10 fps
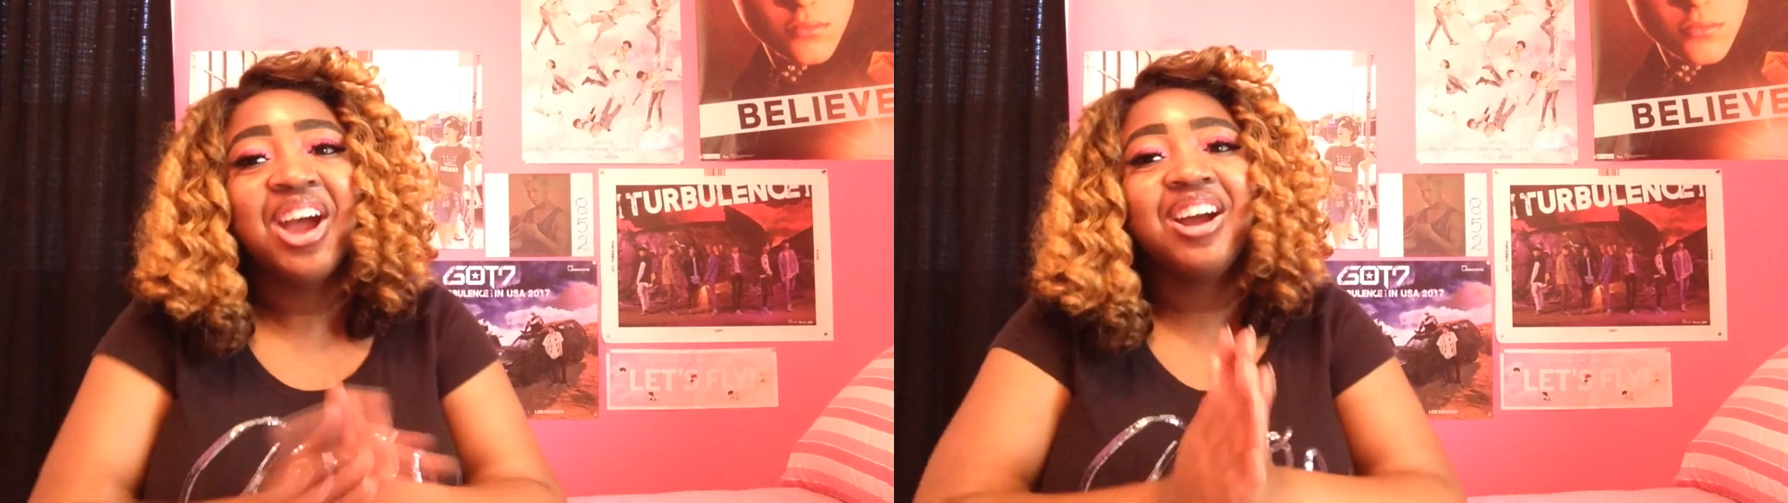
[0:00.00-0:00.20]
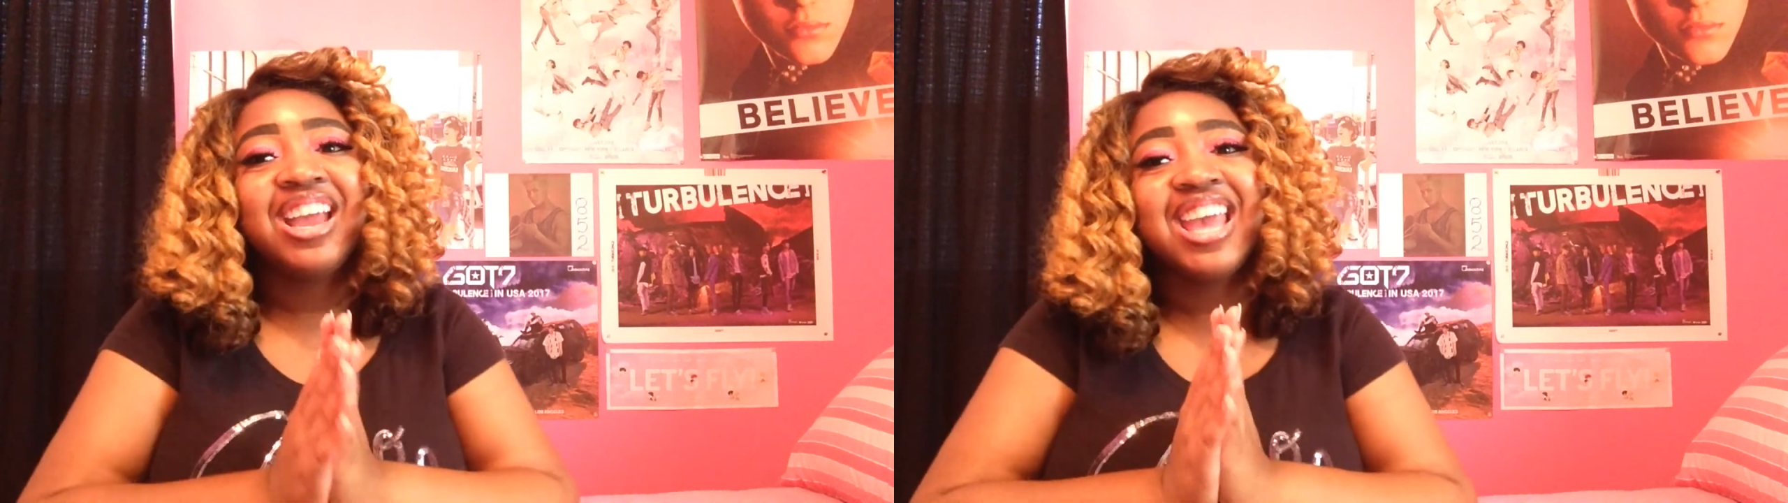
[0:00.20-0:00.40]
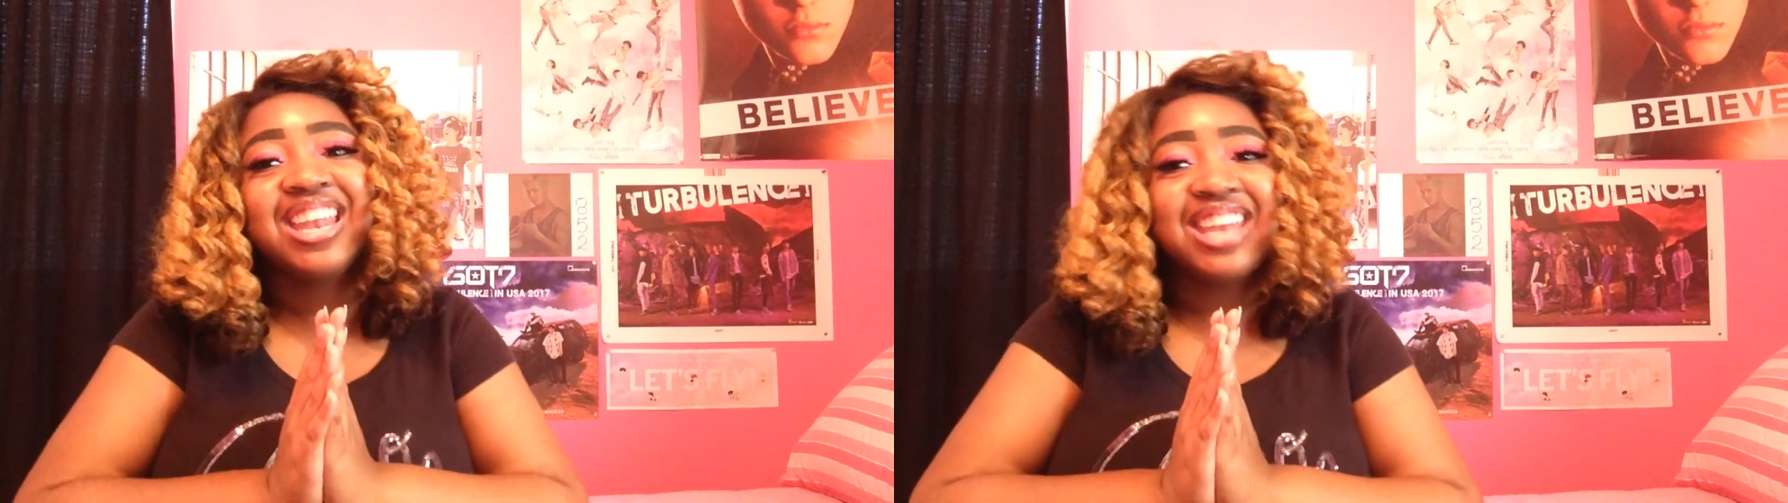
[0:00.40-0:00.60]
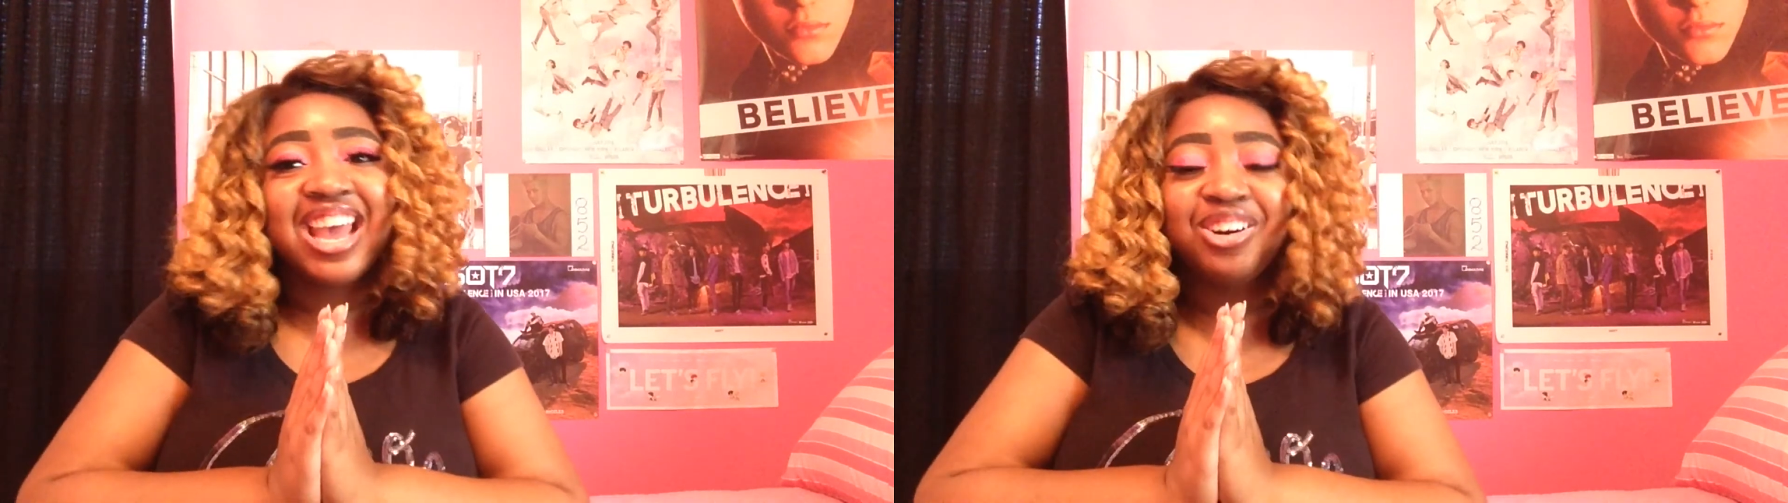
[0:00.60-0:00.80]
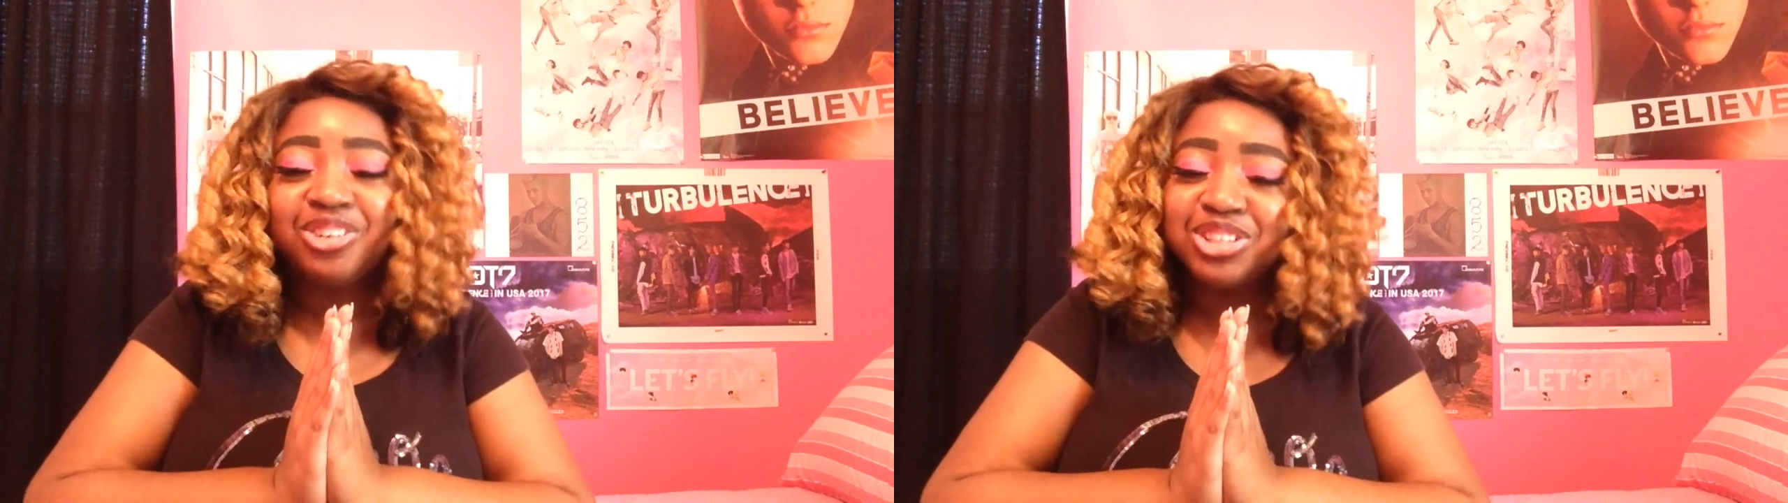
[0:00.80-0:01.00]
All right, and
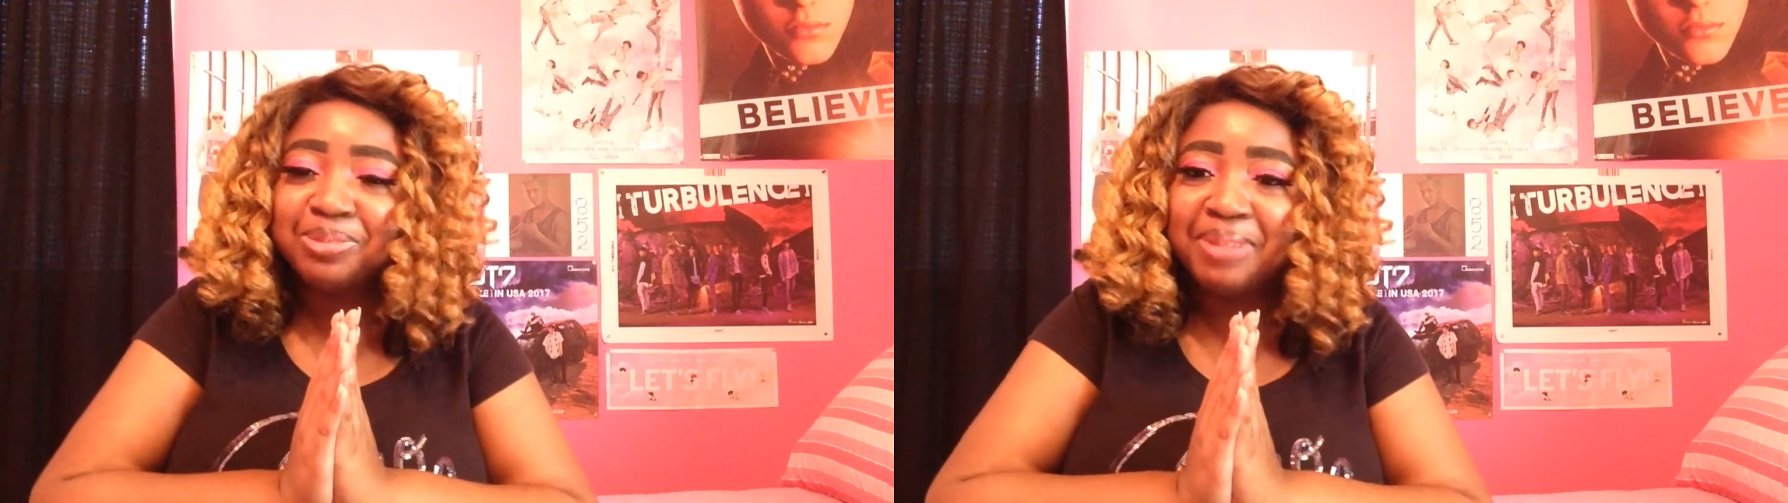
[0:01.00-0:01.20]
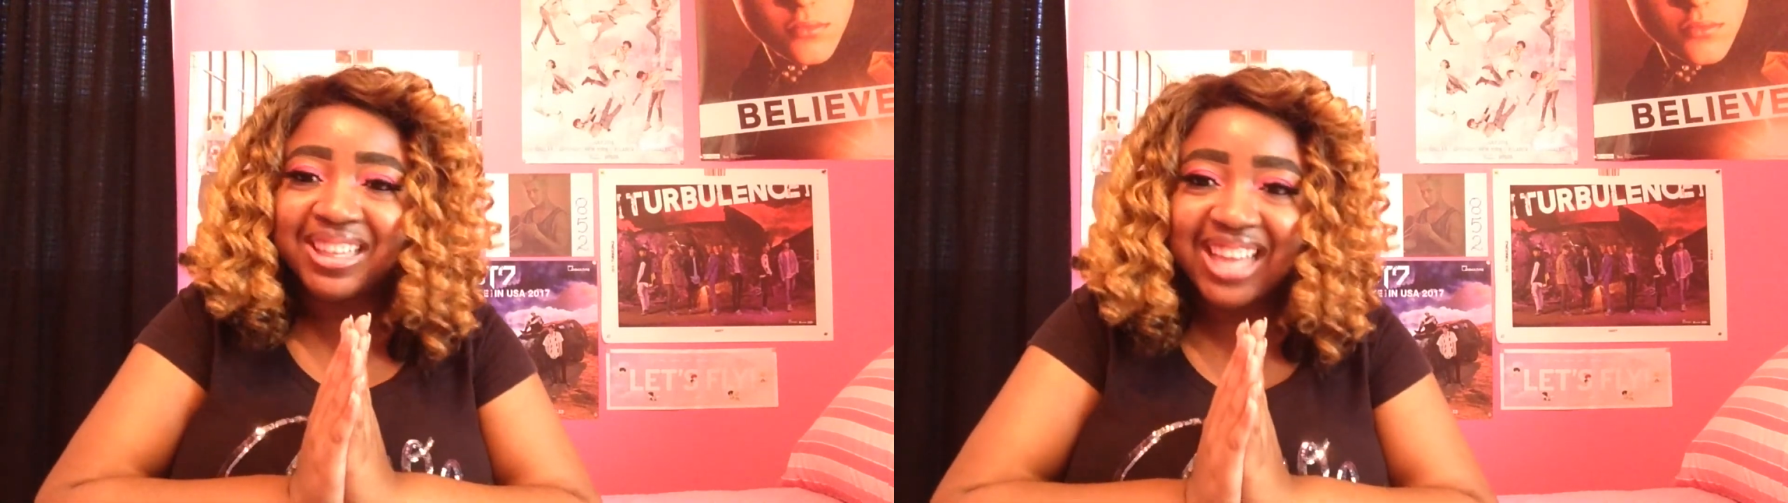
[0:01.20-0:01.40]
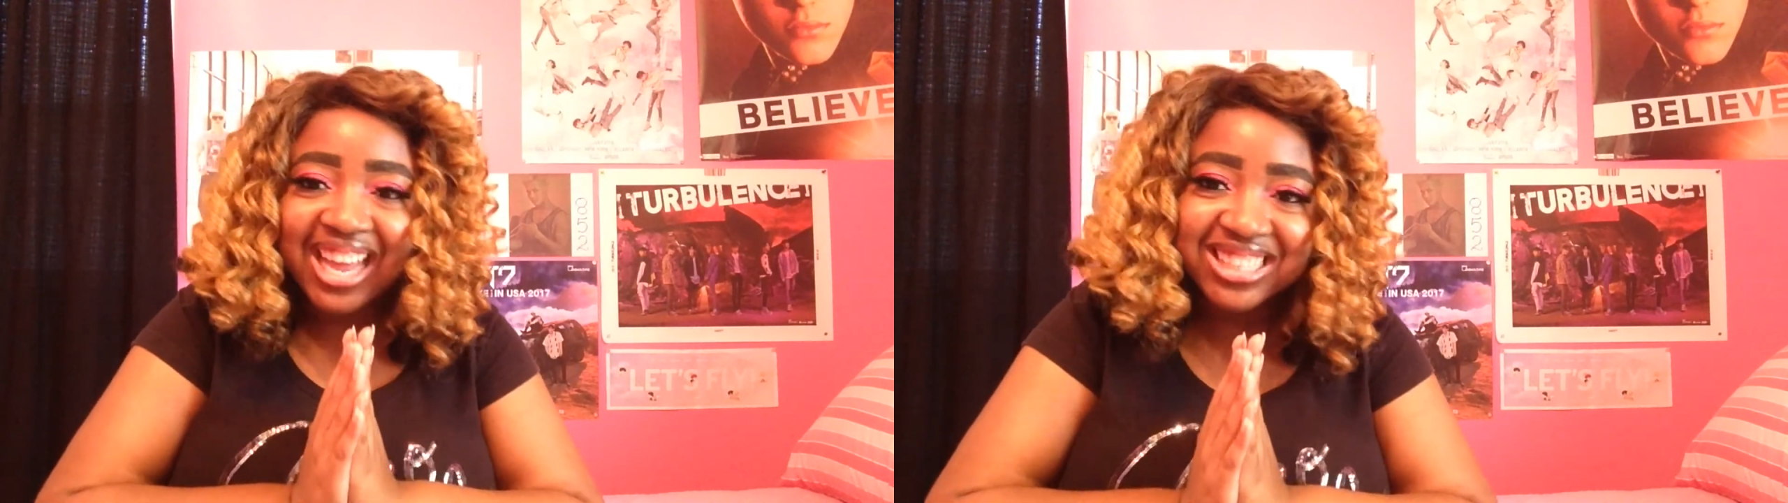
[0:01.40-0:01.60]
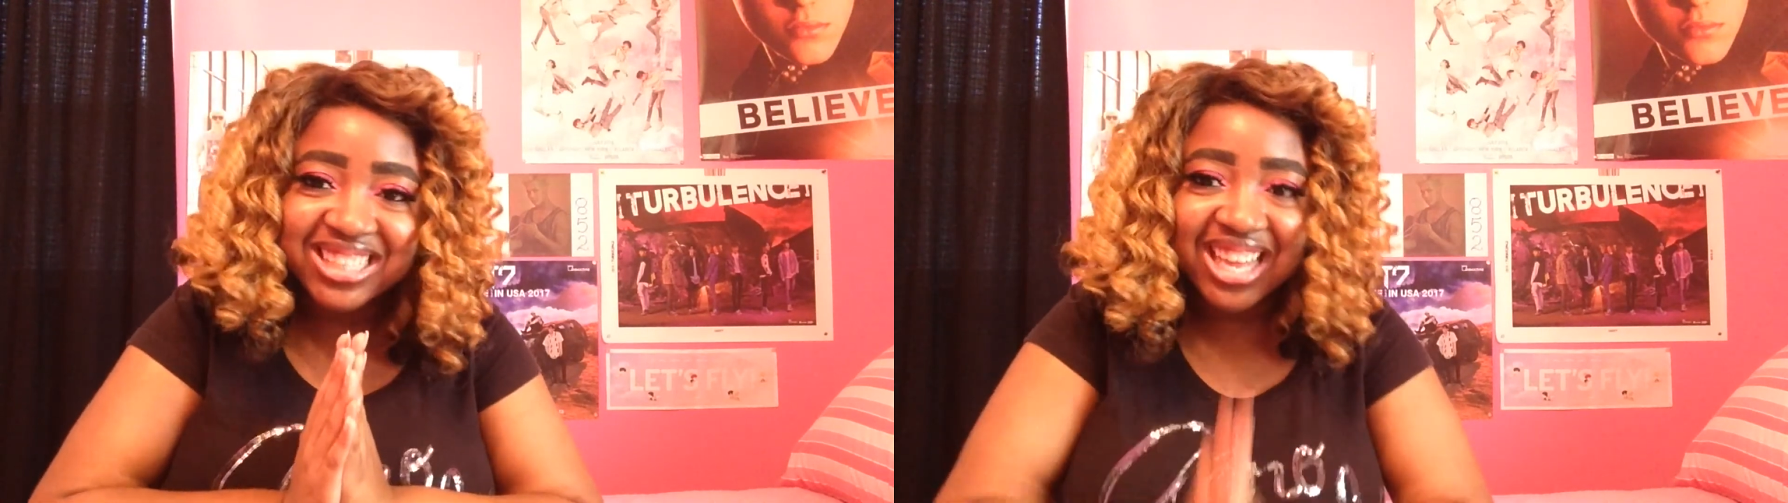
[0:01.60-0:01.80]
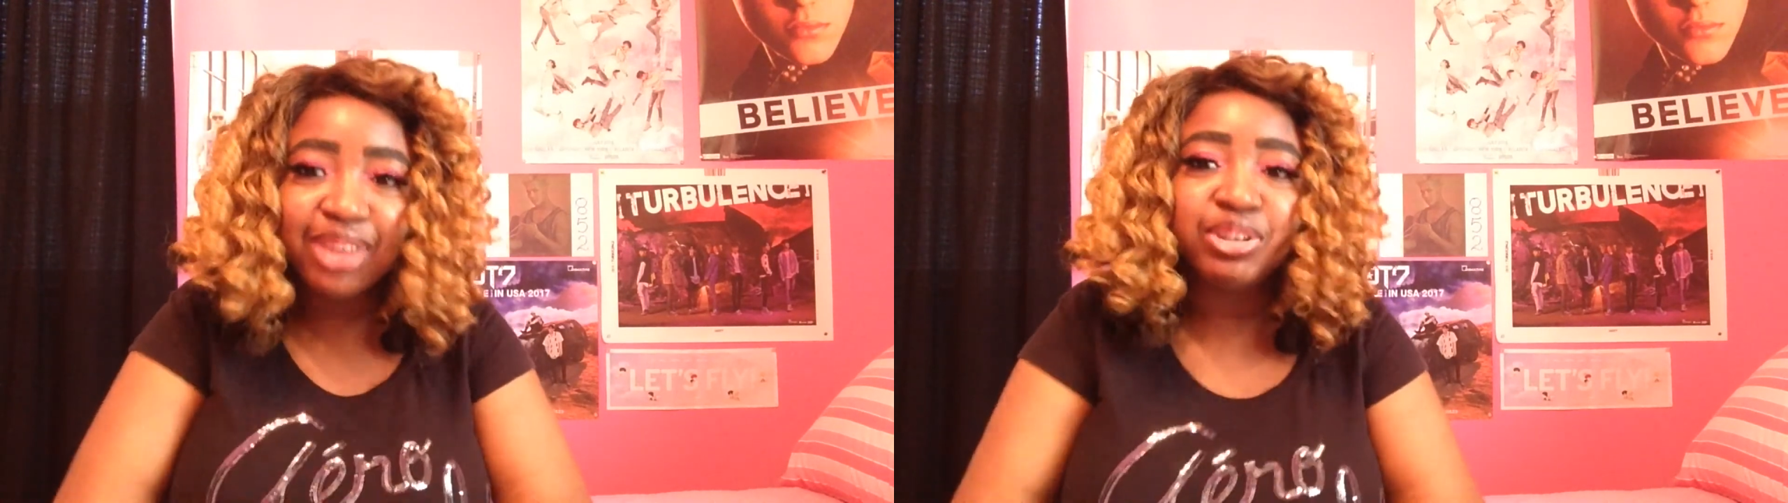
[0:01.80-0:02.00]
now on to my last thing,